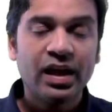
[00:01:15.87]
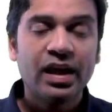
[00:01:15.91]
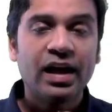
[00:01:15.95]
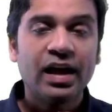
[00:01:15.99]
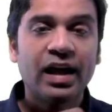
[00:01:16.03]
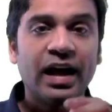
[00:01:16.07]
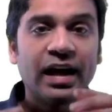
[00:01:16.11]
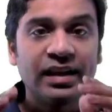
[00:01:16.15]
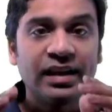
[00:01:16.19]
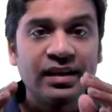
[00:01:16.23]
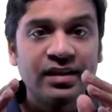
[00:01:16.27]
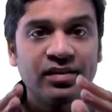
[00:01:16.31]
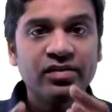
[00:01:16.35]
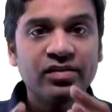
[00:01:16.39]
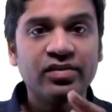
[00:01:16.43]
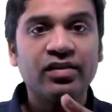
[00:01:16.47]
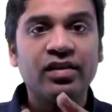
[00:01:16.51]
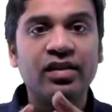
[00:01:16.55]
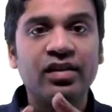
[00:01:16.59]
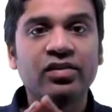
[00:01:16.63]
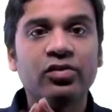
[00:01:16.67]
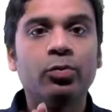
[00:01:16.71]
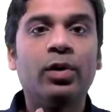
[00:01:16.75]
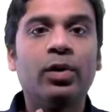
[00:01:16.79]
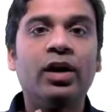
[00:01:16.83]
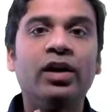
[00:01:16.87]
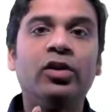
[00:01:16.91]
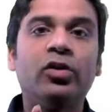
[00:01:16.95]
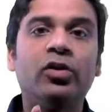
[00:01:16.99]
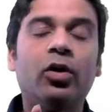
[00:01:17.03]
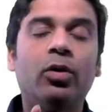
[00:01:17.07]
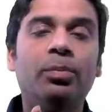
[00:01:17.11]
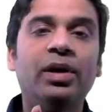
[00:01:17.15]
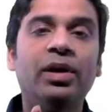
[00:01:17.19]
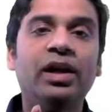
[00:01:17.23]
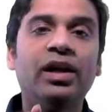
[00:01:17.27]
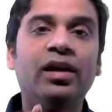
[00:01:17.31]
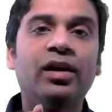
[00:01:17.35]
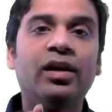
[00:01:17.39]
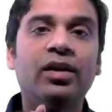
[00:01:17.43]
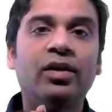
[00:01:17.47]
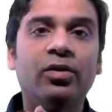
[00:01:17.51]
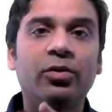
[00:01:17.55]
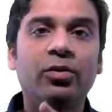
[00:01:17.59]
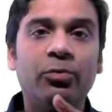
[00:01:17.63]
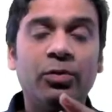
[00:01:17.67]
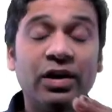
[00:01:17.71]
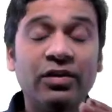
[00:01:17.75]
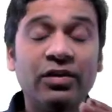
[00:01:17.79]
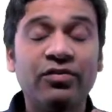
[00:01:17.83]
And this is one
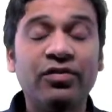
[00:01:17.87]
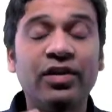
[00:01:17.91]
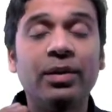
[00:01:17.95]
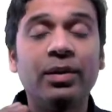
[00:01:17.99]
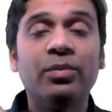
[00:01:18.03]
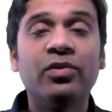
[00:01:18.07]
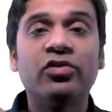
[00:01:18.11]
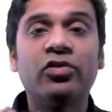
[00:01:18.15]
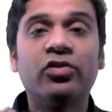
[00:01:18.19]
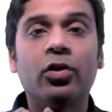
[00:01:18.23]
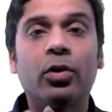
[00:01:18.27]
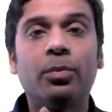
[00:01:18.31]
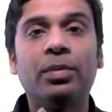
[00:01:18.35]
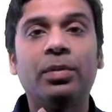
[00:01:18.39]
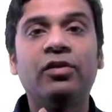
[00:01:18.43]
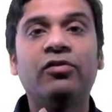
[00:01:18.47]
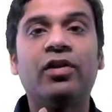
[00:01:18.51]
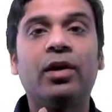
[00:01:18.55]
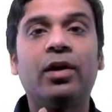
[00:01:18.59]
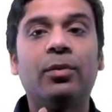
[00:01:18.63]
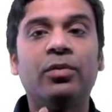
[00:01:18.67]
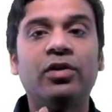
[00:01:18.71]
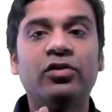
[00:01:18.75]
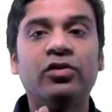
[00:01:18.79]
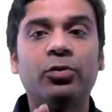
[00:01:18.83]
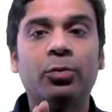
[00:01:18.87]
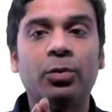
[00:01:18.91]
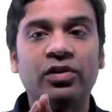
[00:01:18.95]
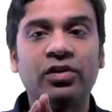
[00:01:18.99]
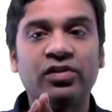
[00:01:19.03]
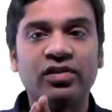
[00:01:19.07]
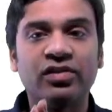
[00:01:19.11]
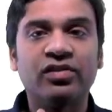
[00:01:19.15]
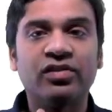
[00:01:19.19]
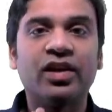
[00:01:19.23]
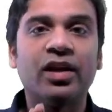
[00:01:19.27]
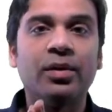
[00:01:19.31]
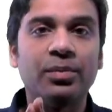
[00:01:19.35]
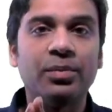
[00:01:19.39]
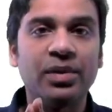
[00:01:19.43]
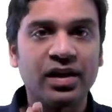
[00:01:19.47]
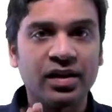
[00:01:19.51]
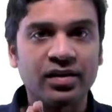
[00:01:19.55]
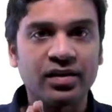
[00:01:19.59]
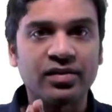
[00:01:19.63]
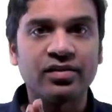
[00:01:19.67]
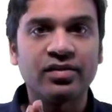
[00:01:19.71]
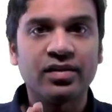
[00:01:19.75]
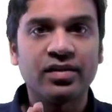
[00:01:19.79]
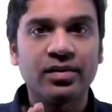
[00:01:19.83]
famous topic from which questions can be
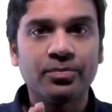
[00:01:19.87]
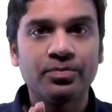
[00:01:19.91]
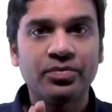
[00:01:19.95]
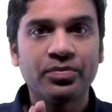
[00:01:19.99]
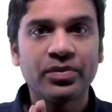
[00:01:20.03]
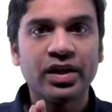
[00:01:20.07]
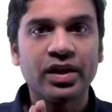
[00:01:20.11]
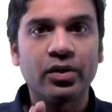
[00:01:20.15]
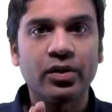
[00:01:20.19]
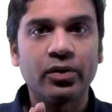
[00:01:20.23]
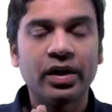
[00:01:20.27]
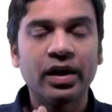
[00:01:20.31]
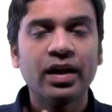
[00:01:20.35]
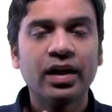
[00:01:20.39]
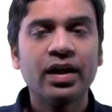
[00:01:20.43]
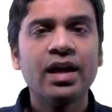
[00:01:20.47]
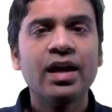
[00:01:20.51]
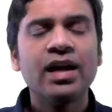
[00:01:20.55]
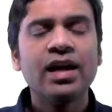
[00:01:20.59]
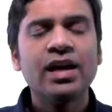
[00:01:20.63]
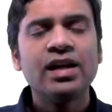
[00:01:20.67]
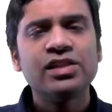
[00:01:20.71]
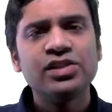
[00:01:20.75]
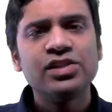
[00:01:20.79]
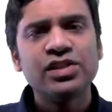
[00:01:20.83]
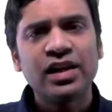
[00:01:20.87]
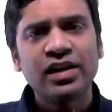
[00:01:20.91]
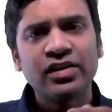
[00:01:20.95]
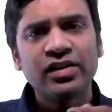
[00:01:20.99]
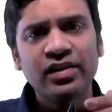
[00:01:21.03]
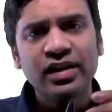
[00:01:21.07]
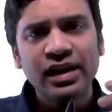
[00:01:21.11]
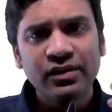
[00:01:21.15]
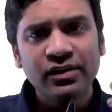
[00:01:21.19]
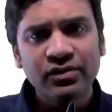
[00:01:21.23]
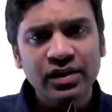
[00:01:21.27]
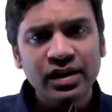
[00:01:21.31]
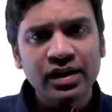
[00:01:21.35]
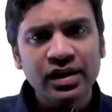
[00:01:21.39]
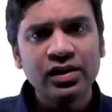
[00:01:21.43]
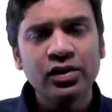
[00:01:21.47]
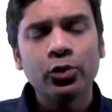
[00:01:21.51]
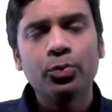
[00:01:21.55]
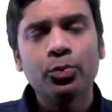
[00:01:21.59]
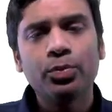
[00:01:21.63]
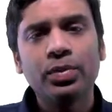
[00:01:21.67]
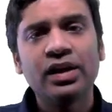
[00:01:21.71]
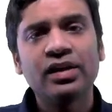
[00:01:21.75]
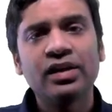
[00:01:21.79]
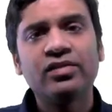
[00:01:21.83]
asked. Okay, generally even in
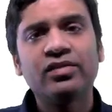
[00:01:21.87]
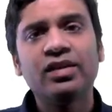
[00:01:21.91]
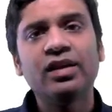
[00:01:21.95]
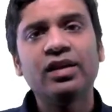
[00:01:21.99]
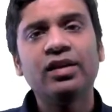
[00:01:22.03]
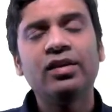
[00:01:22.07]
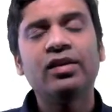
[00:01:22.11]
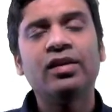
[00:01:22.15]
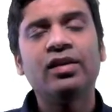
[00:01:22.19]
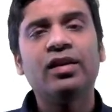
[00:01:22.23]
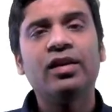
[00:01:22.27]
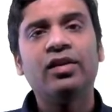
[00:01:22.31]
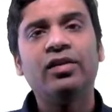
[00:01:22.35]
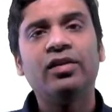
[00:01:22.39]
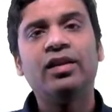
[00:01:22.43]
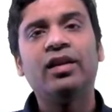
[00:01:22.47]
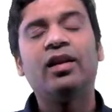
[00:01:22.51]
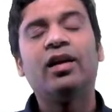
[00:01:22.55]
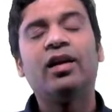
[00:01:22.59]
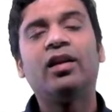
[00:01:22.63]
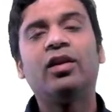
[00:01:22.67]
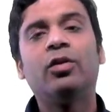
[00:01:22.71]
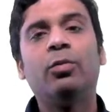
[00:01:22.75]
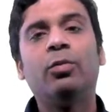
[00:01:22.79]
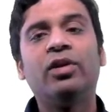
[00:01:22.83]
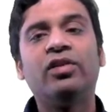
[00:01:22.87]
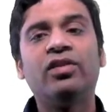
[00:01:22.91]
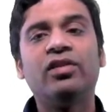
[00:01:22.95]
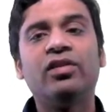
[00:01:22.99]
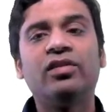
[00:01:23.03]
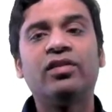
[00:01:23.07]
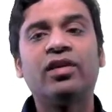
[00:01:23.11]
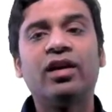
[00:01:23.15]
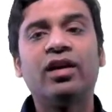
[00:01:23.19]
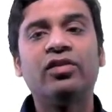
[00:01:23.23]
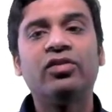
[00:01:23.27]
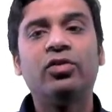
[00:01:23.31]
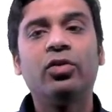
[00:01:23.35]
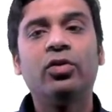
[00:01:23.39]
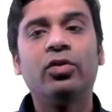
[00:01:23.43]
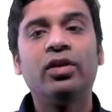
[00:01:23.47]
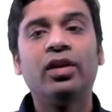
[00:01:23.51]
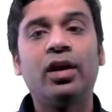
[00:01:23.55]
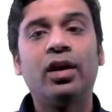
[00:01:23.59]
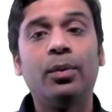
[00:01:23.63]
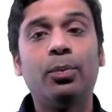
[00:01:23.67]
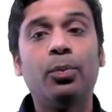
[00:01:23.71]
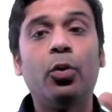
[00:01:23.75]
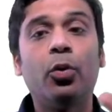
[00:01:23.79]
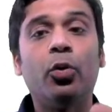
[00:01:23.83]
UPSC there are questions asked on the
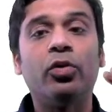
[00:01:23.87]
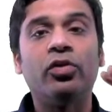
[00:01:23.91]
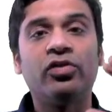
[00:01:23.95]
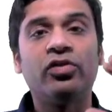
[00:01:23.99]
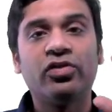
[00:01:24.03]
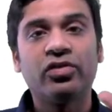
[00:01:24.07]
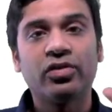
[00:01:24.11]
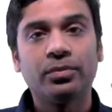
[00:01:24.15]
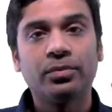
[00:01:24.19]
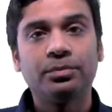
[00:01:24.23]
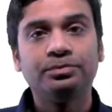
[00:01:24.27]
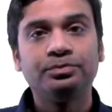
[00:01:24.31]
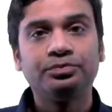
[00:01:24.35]
reports.